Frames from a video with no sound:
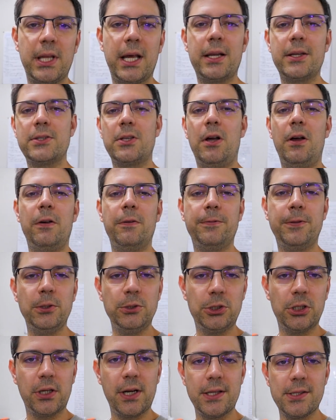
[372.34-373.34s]
that is all
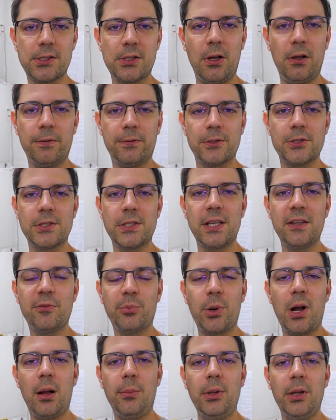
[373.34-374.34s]
future install for Steve
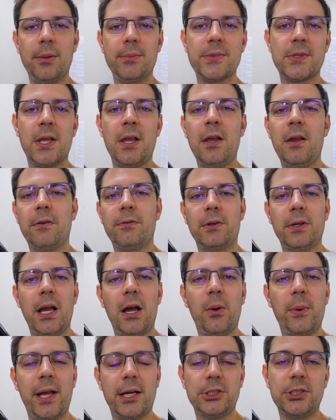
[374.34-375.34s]
problems. For
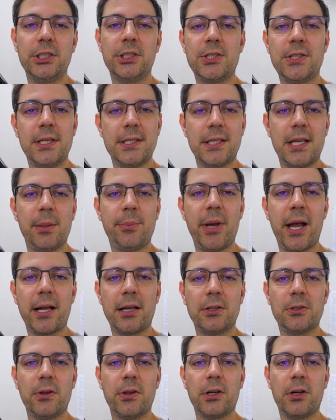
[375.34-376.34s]
now, we actually just need to get
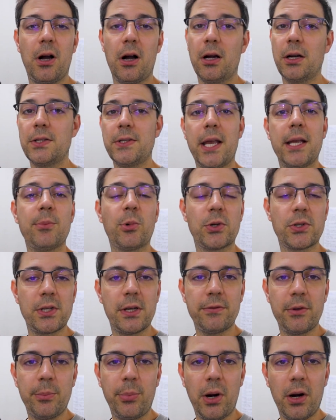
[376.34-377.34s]
back under the car and take more
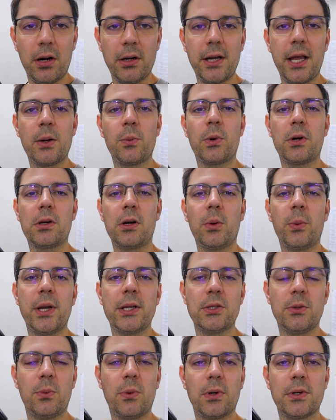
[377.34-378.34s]
stuff apart and work our
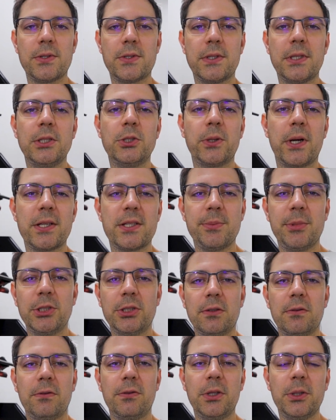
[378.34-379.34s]
way towards the
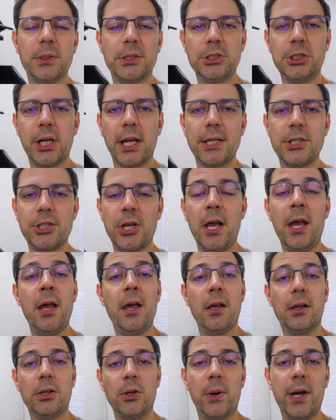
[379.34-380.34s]
transmission fluid change.
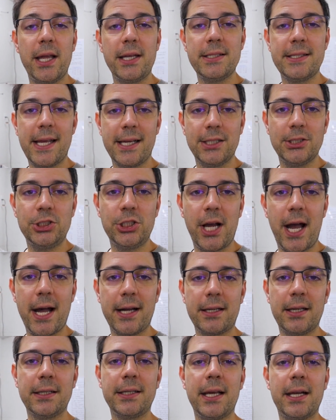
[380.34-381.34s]
Go ahead and take a
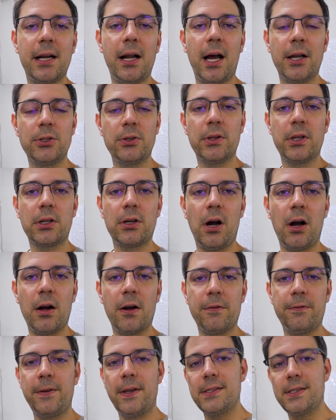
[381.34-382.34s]
jack, get it under the
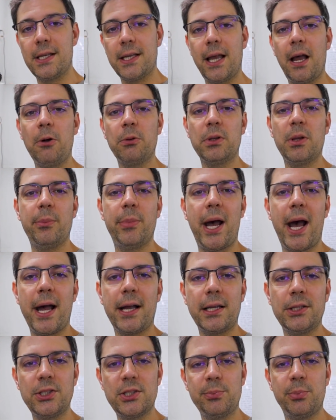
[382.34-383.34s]
car facing out the
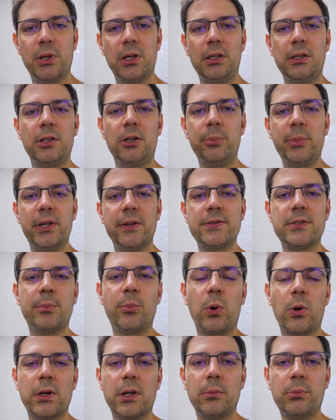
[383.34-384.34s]
back and just put a little bit of
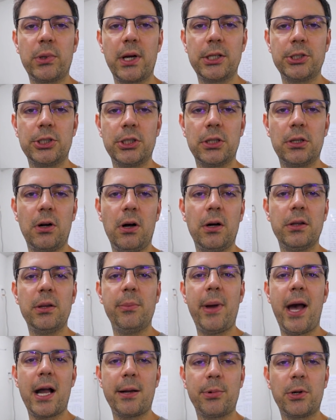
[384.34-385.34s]
supporting pressure on
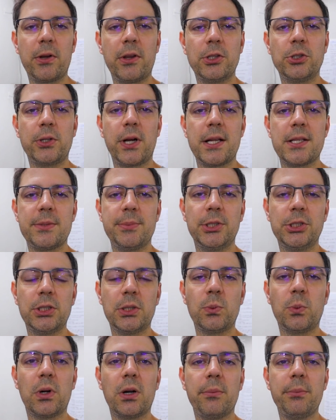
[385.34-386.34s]
the back part of the
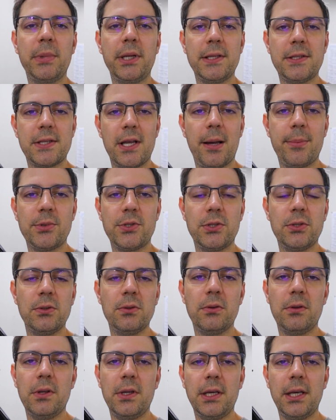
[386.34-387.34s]
transmission where it meets up
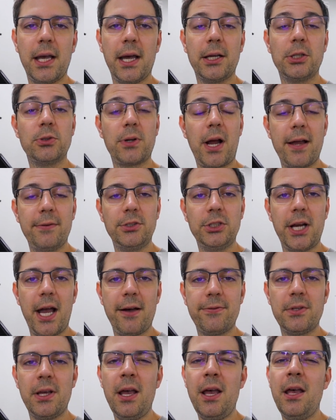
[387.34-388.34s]
to the drive
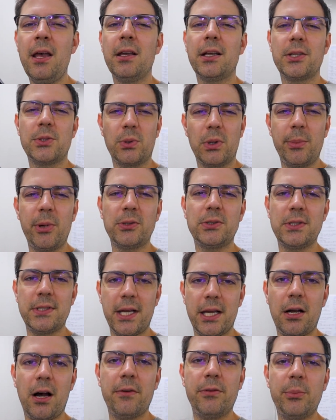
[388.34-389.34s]
shaft because we're about to
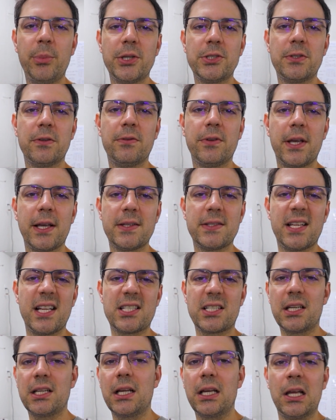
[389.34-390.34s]
take off a bunch of things
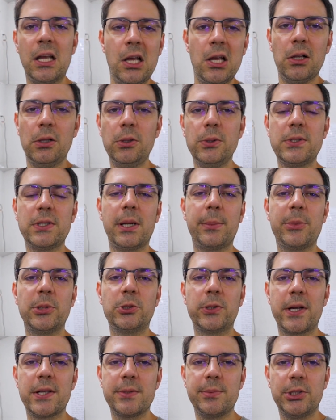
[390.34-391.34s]
that's gonna loosen up the
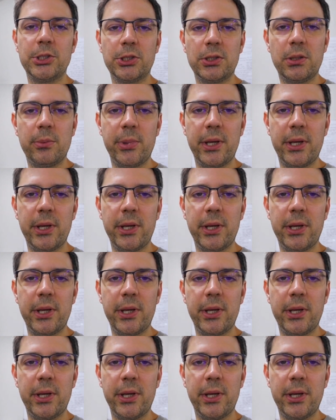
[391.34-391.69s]
transmission a